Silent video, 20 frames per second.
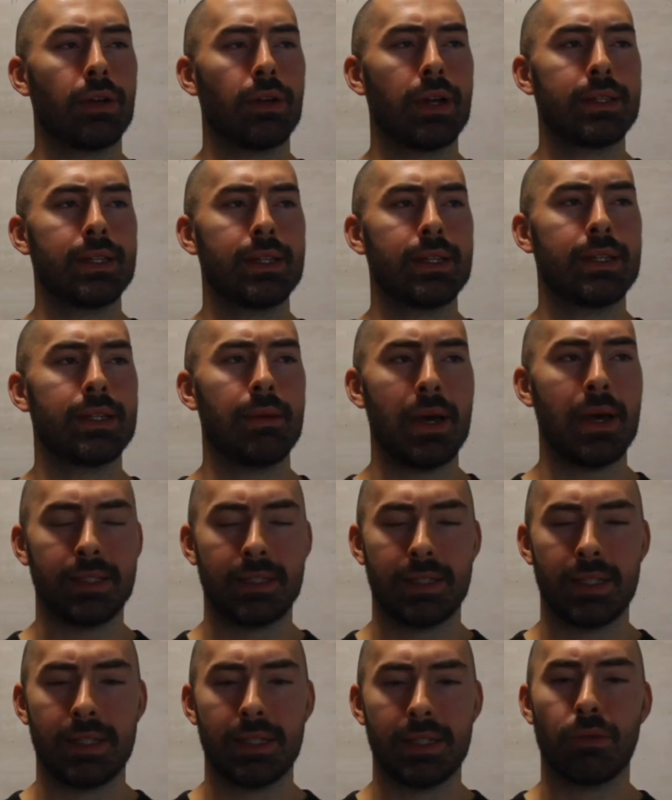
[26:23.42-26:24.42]
as a
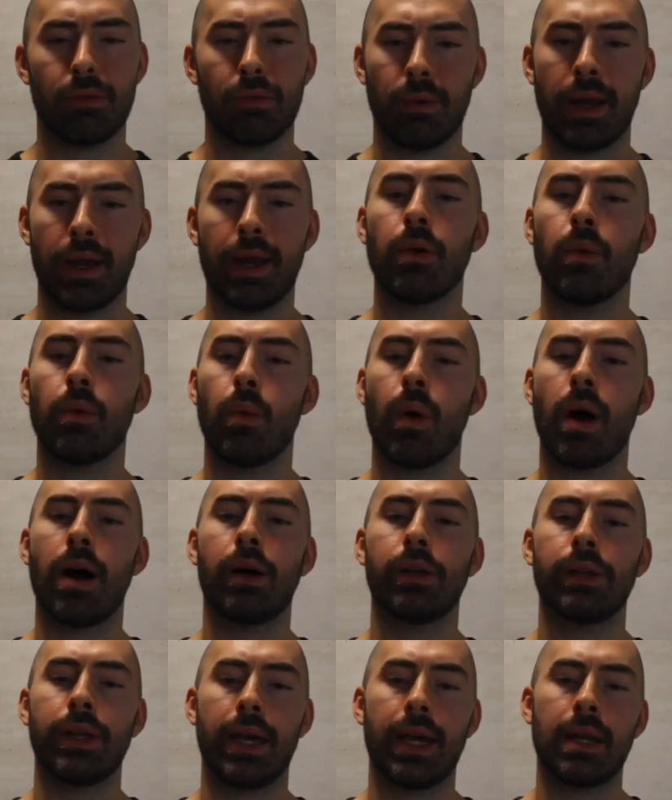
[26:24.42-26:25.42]
domestic rare
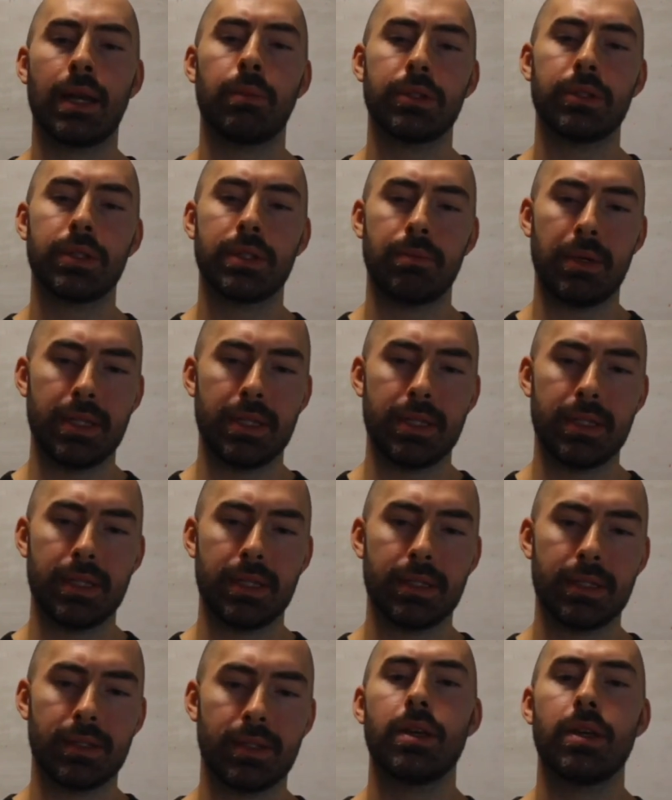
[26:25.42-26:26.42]
wild animal
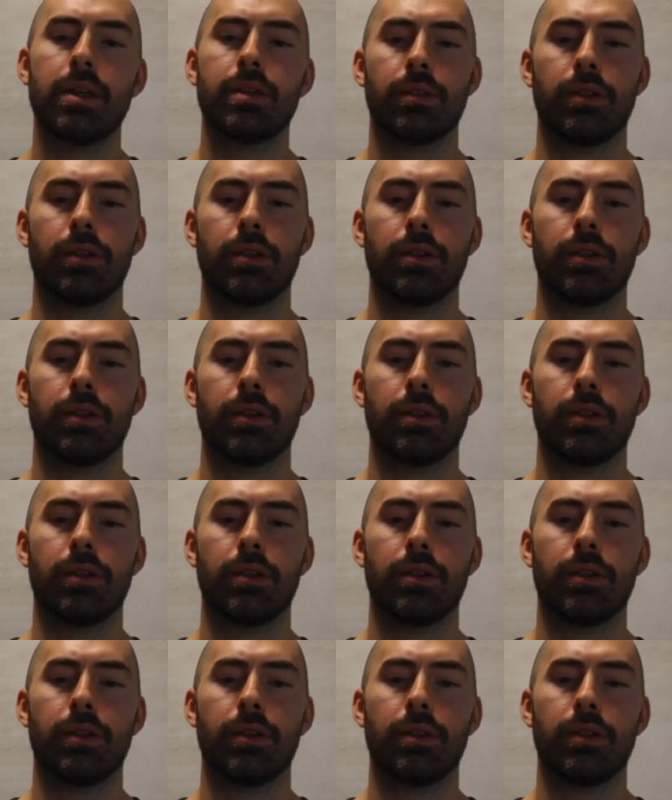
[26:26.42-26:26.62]
species.